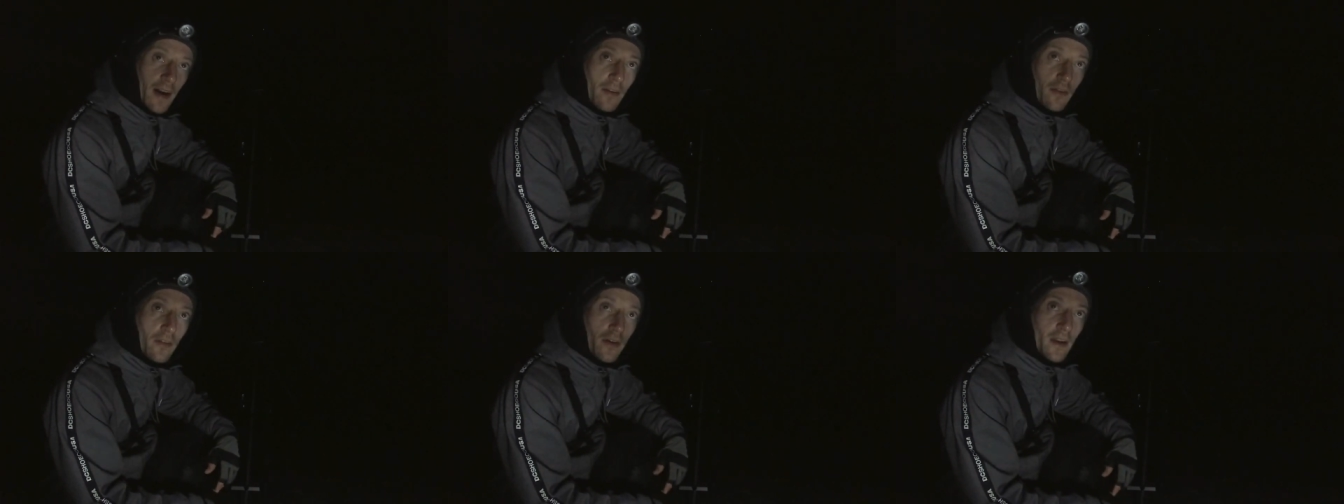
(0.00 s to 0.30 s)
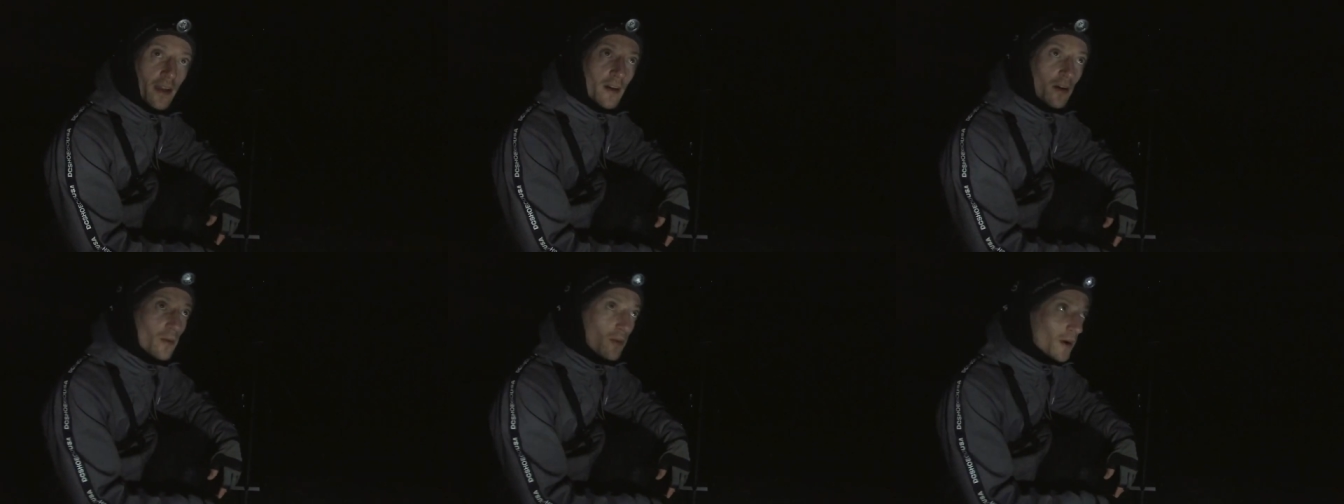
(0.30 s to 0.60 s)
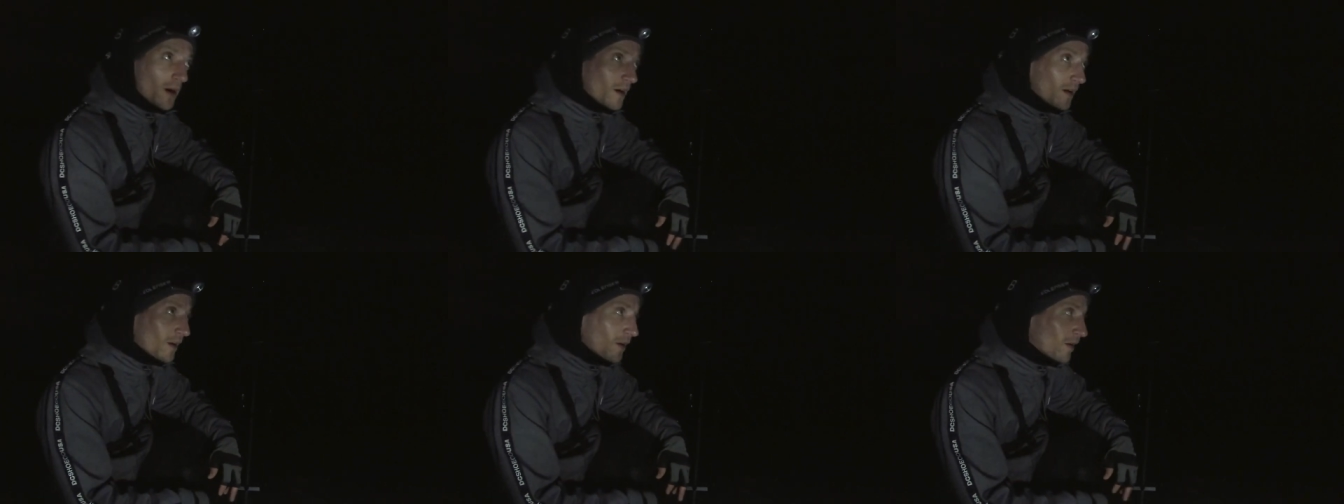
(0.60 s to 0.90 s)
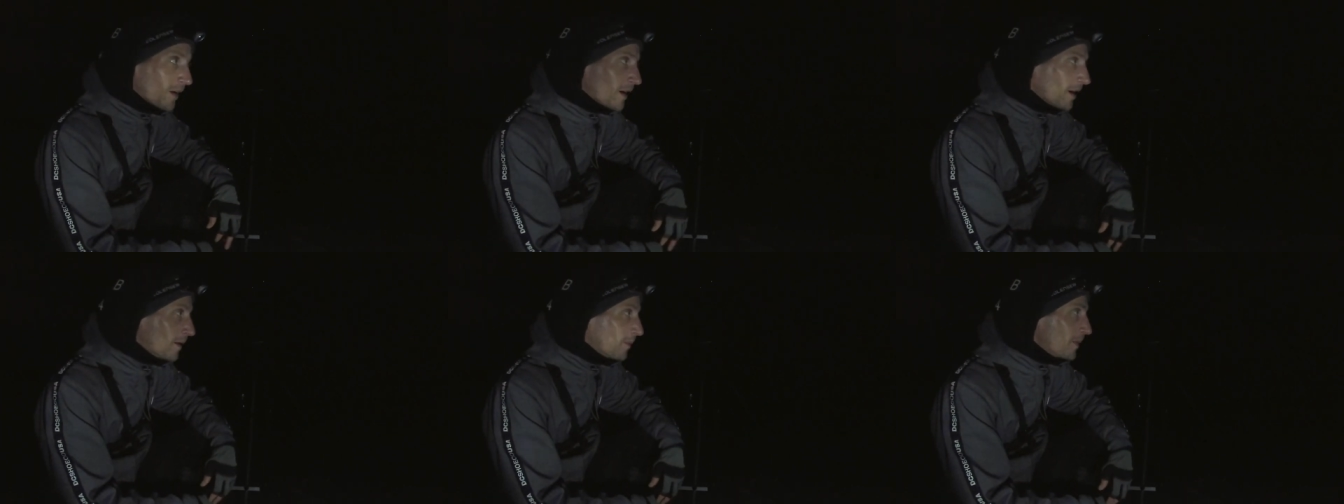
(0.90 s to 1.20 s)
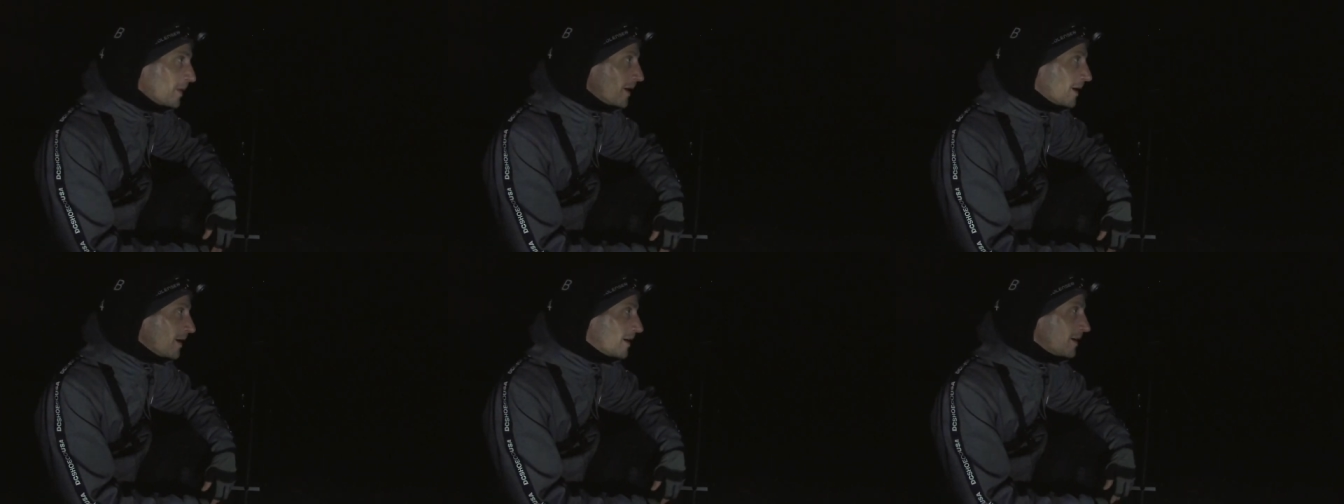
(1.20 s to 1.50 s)
out for a little while longer,
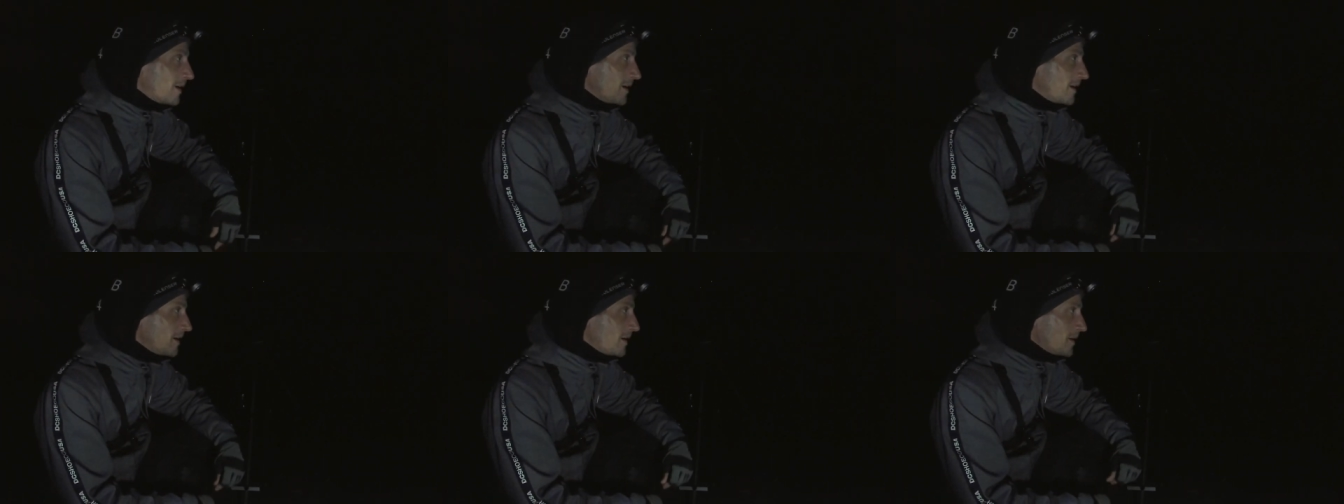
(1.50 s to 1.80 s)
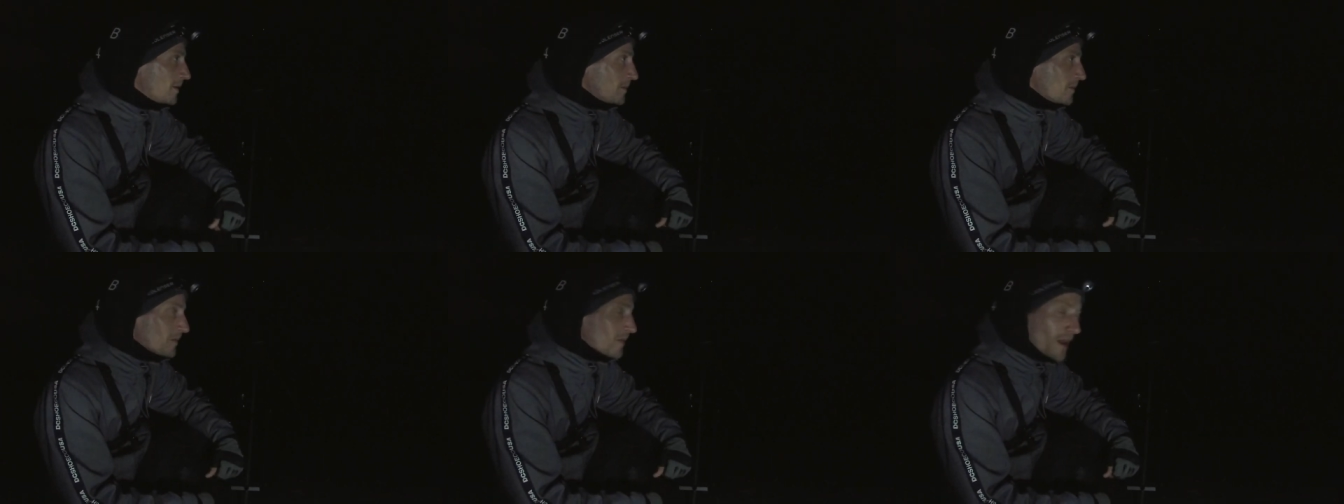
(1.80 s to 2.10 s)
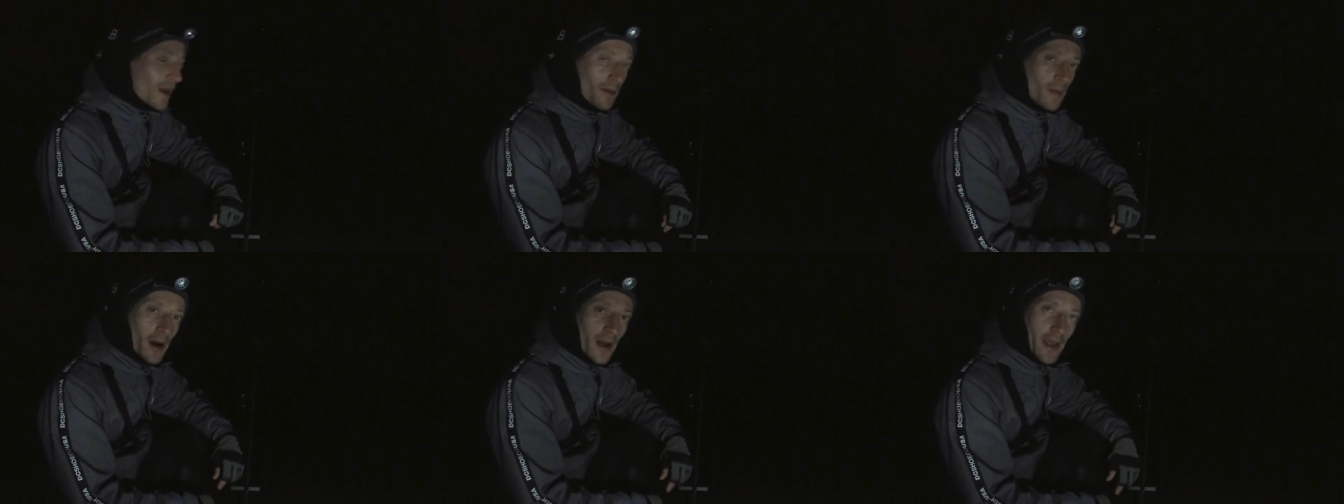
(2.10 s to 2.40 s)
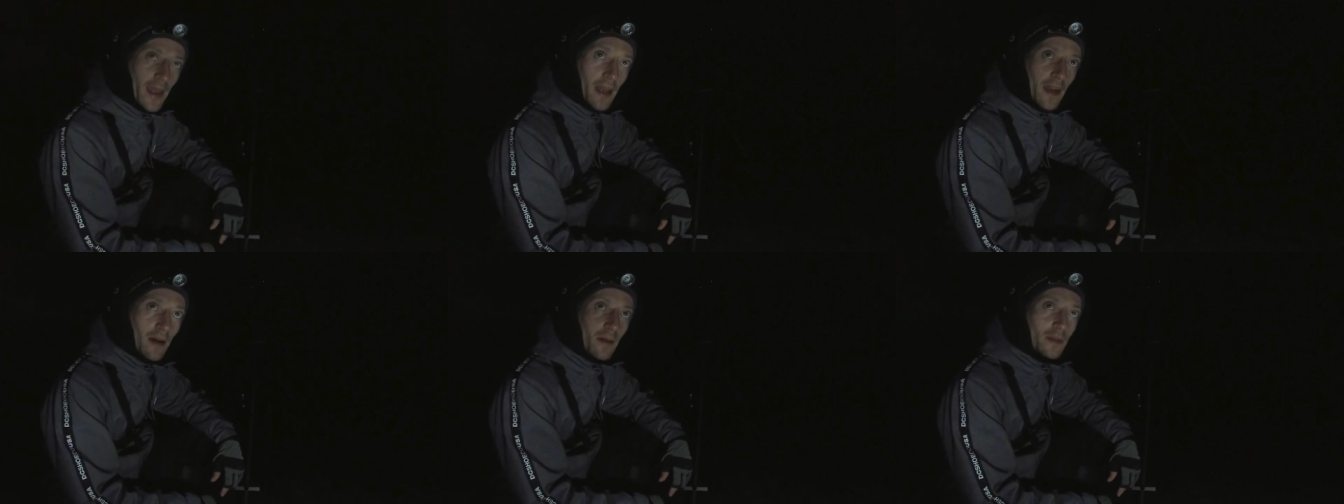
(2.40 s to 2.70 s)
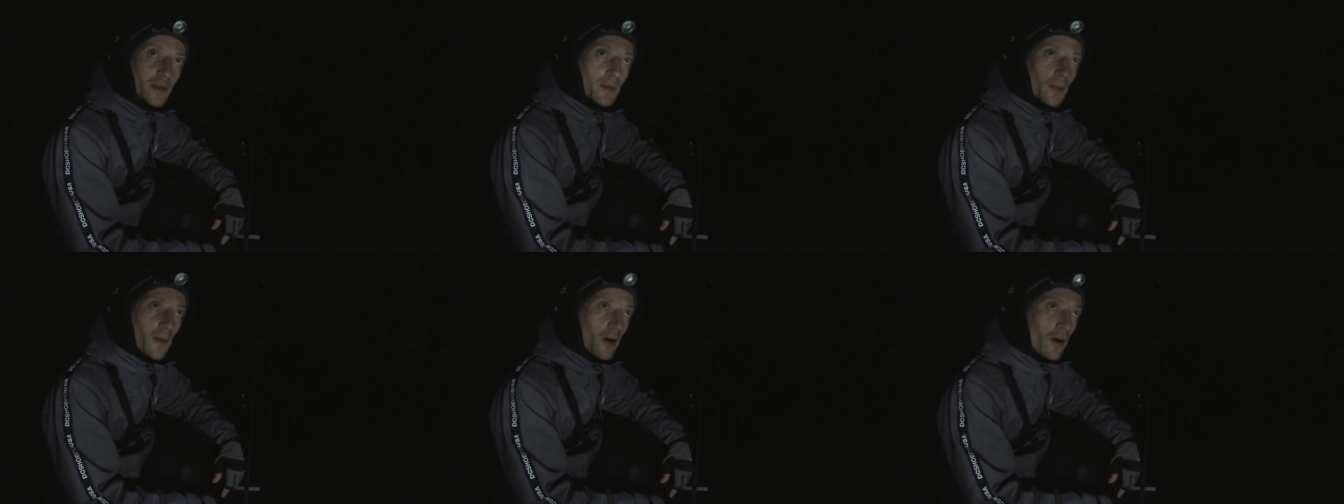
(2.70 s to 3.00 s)
but I might get up
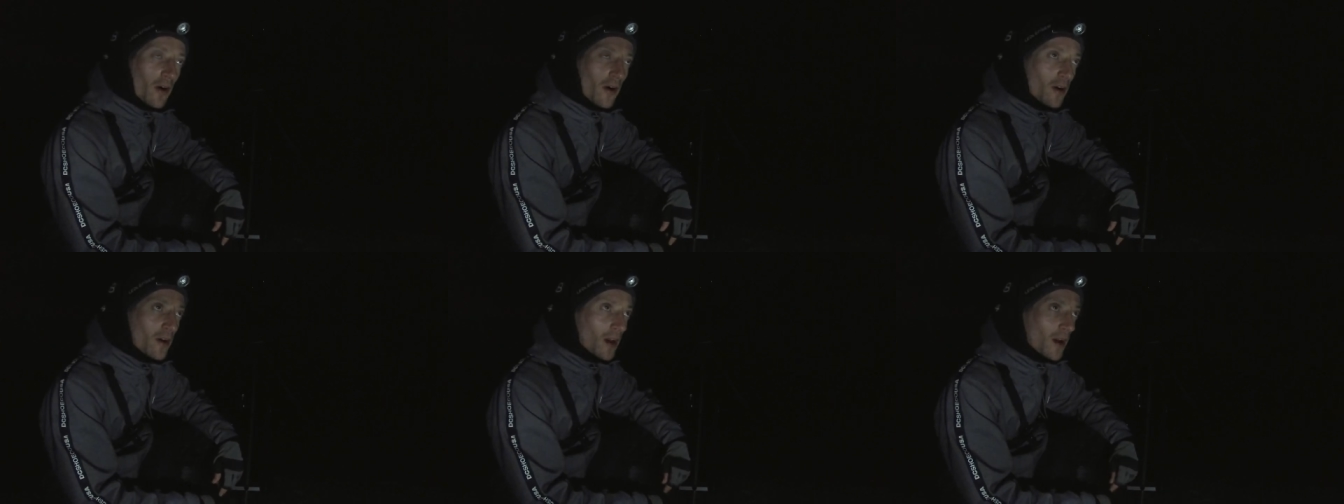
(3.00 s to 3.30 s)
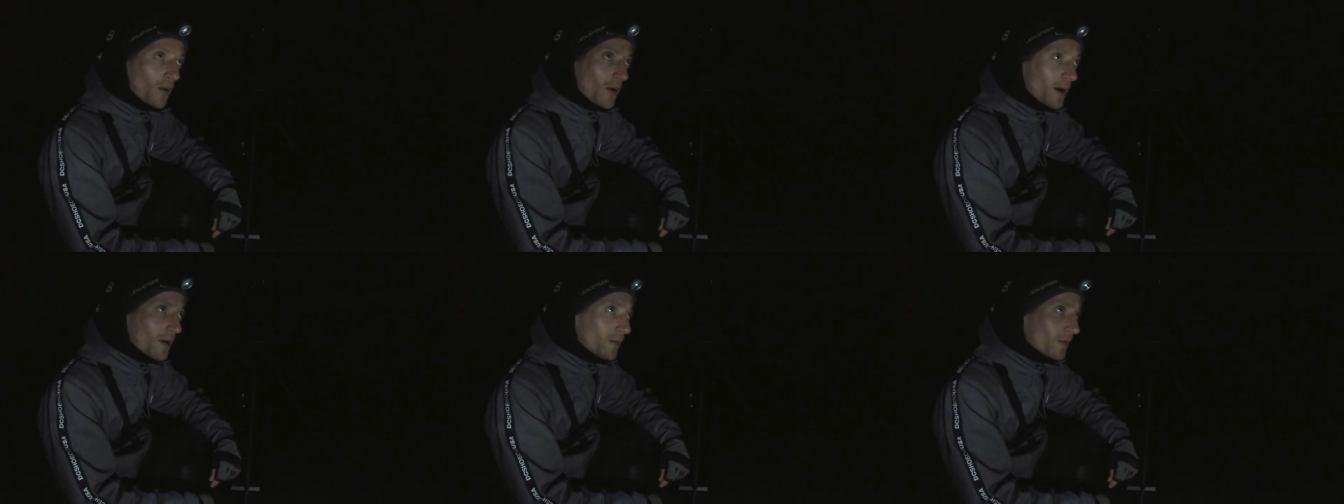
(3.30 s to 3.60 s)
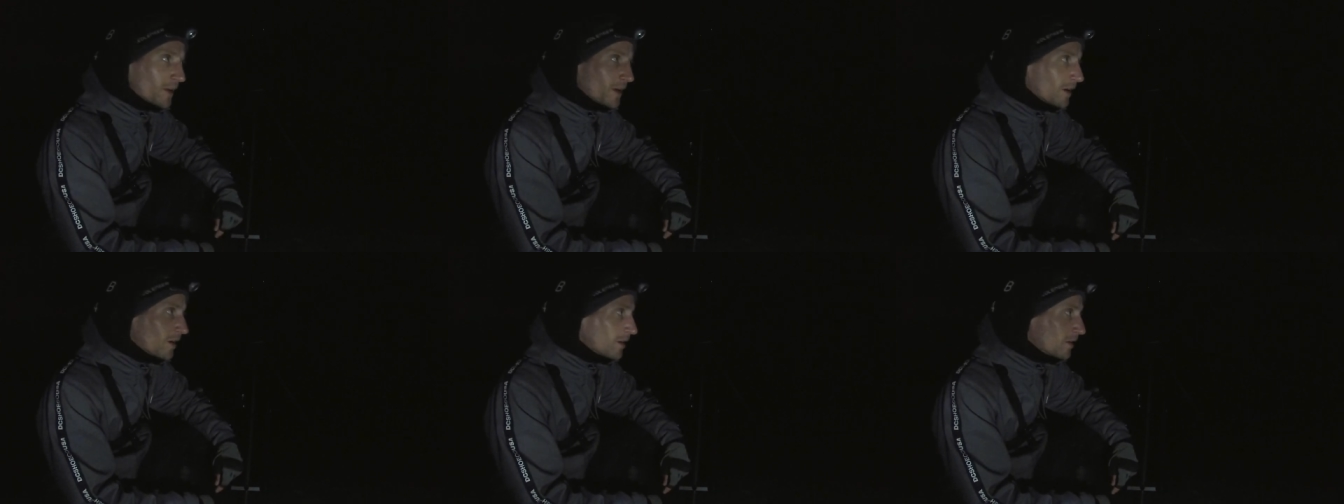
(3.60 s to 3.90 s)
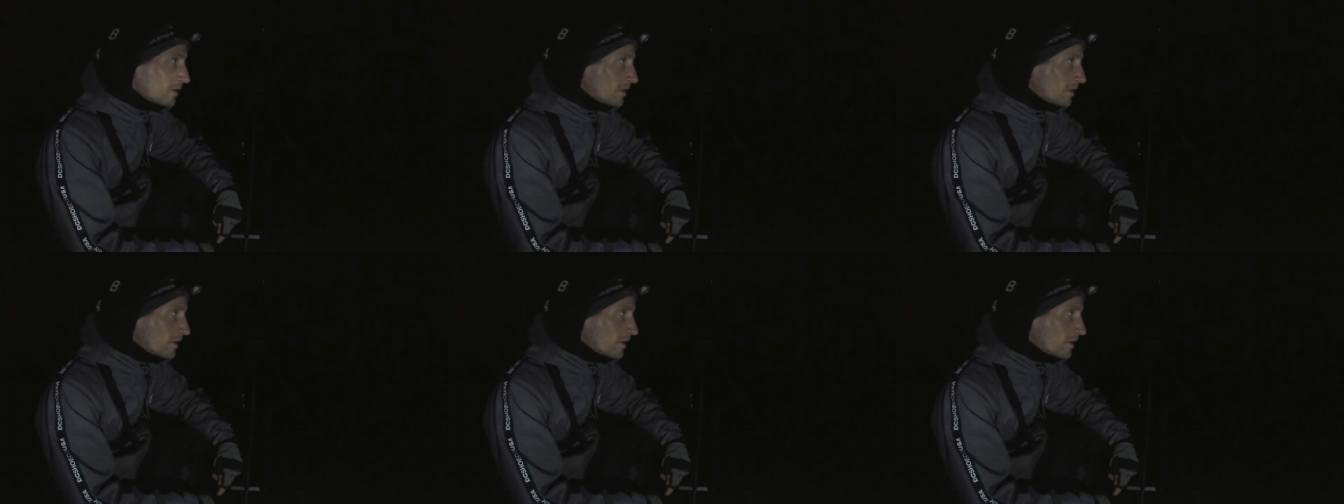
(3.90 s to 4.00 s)
tomorrow and go out with the lure